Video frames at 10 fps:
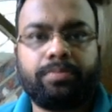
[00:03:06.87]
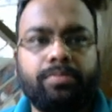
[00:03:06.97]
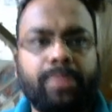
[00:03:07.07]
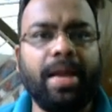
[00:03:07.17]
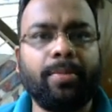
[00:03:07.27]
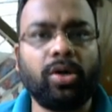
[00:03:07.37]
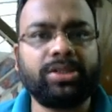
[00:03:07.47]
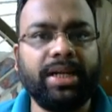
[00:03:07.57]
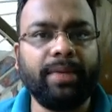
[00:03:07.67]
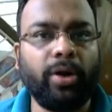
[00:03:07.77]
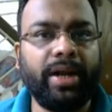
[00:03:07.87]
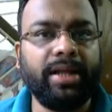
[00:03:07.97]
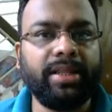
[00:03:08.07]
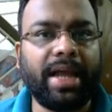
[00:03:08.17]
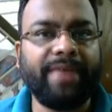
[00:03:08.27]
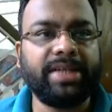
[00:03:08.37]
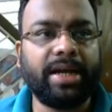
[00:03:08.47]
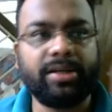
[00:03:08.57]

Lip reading: I'm constantly monitoring the live chat.